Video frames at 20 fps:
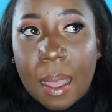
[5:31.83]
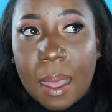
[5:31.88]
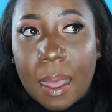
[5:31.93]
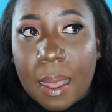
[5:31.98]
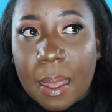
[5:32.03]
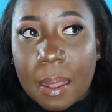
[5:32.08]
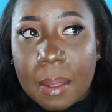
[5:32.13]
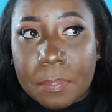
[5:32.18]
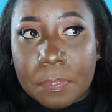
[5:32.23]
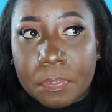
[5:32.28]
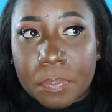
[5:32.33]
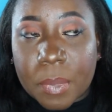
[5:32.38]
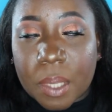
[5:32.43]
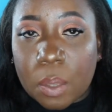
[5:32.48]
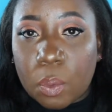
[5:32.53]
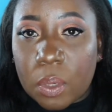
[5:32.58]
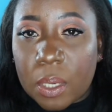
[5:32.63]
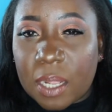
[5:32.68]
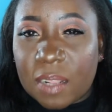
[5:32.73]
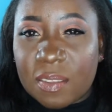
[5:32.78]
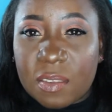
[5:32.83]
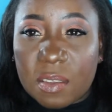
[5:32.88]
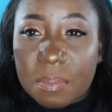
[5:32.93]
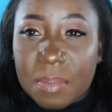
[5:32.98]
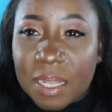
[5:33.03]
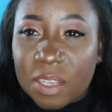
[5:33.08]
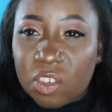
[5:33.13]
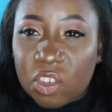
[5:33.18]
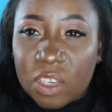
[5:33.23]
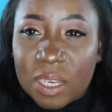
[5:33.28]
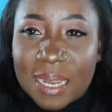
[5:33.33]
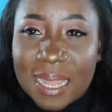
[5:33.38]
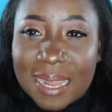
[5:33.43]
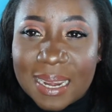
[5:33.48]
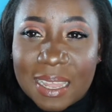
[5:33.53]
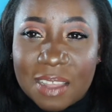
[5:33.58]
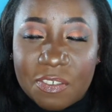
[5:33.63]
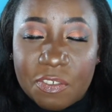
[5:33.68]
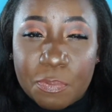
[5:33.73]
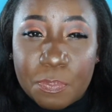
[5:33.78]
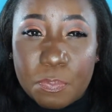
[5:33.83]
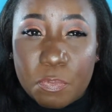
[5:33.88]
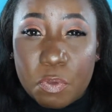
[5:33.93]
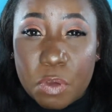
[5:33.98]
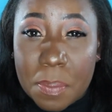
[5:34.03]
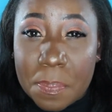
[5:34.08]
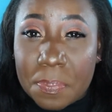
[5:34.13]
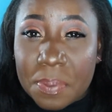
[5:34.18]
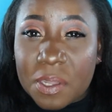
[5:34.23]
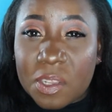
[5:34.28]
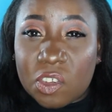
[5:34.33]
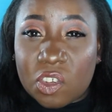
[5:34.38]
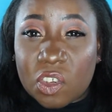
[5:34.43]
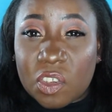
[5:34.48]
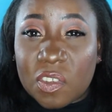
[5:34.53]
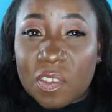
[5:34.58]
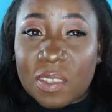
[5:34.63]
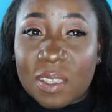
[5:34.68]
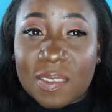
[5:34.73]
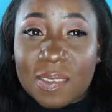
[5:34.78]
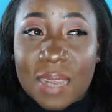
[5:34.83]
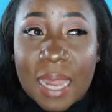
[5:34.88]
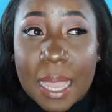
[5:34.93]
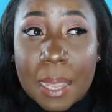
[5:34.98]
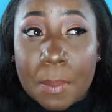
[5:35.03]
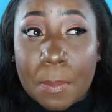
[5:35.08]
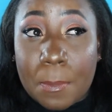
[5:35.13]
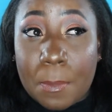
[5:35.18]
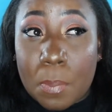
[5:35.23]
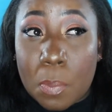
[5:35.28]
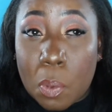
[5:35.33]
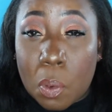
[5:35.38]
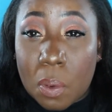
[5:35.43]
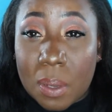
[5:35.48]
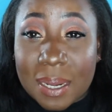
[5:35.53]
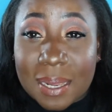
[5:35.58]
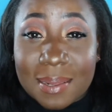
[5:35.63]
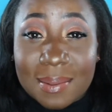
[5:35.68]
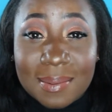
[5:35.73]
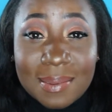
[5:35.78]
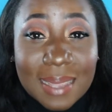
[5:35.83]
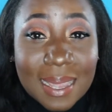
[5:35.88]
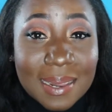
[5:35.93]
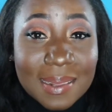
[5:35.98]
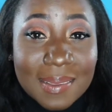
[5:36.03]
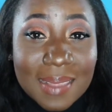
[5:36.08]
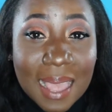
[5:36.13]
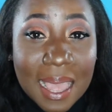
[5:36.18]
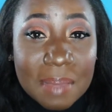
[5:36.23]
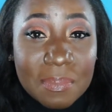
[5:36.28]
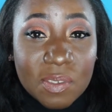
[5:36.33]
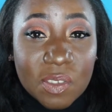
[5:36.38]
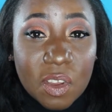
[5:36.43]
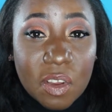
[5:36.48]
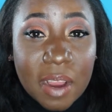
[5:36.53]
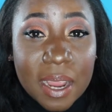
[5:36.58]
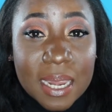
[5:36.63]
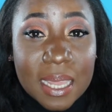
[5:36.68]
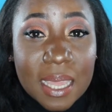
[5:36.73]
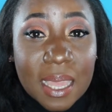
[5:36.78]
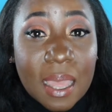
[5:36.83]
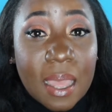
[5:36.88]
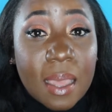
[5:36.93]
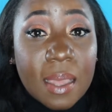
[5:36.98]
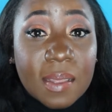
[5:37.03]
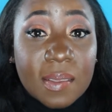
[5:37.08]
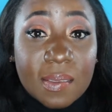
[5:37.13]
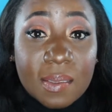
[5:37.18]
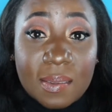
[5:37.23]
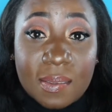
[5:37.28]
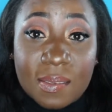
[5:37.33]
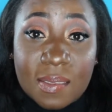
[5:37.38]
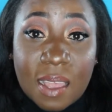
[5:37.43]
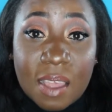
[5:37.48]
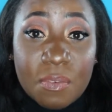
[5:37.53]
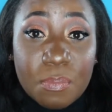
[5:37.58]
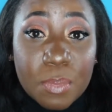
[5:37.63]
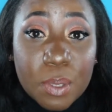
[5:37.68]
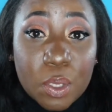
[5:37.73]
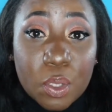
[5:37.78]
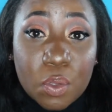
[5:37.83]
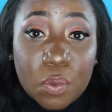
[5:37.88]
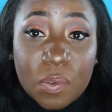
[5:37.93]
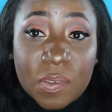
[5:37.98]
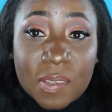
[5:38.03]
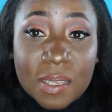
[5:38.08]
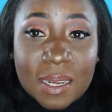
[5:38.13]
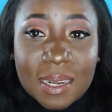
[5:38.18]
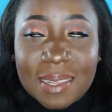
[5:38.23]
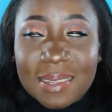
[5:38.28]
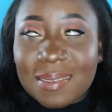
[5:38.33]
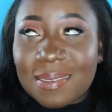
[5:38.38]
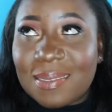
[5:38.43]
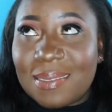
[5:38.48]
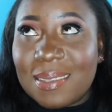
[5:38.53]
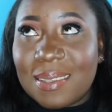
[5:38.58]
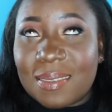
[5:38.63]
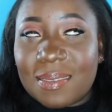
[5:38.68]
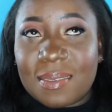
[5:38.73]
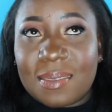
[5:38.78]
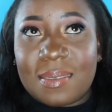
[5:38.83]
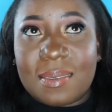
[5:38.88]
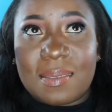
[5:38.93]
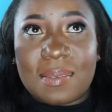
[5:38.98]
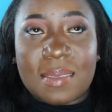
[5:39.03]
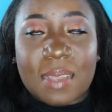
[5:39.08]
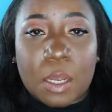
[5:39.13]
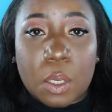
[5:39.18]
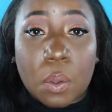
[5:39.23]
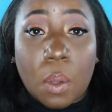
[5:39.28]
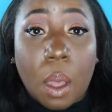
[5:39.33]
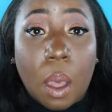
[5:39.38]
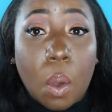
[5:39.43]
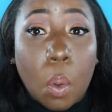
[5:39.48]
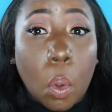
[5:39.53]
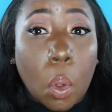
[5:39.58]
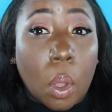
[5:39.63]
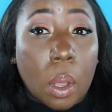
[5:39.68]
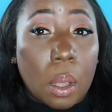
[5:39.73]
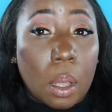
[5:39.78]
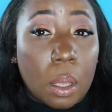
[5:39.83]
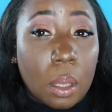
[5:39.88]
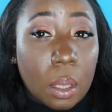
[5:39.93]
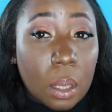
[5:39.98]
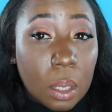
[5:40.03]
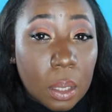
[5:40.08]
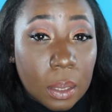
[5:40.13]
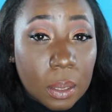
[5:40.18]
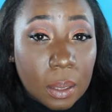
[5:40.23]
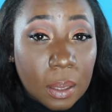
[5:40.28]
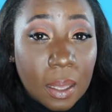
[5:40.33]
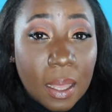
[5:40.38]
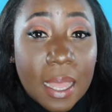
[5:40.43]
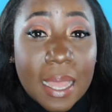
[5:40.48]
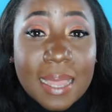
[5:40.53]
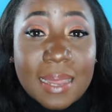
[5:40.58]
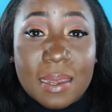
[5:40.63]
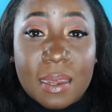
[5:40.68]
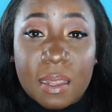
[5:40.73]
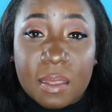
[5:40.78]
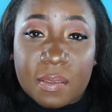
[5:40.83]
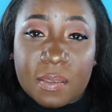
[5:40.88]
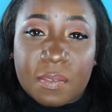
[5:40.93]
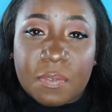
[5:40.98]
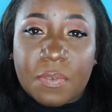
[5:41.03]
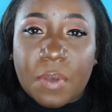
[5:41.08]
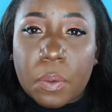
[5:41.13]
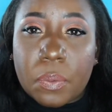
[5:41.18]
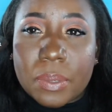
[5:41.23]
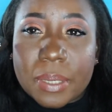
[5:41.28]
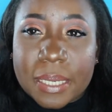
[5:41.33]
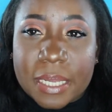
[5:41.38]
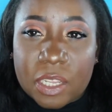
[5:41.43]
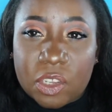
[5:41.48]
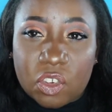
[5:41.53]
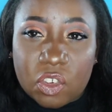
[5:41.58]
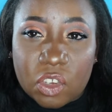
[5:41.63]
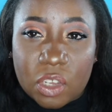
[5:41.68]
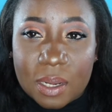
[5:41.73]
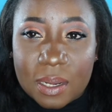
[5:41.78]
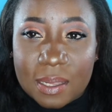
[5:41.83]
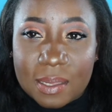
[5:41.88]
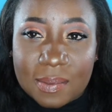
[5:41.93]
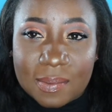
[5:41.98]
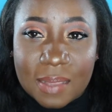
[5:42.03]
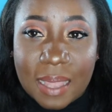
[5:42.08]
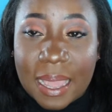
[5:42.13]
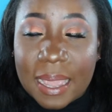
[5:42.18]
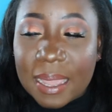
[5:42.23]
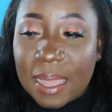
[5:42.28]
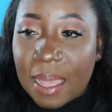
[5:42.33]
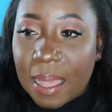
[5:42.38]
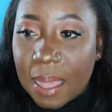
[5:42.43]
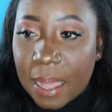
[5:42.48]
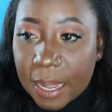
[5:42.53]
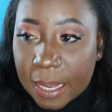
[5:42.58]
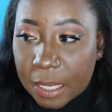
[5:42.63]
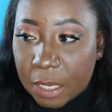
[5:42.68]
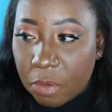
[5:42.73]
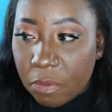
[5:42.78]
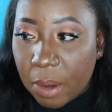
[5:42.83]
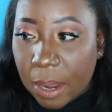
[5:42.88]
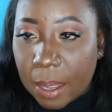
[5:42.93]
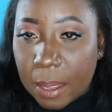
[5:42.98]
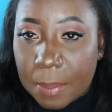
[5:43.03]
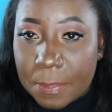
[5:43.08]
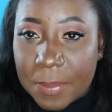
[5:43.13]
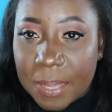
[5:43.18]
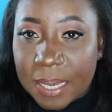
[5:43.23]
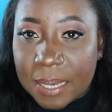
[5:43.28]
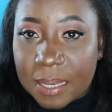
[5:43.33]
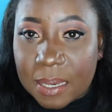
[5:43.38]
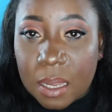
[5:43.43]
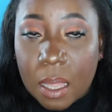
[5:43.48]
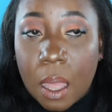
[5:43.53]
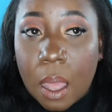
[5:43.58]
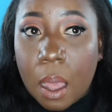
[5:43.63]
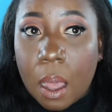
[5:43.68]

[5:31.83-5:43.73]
Not to mention that I've repurchased this like more than 10 times already since I've been using this. This is to tell you how good this foundation is. I highly recommend it.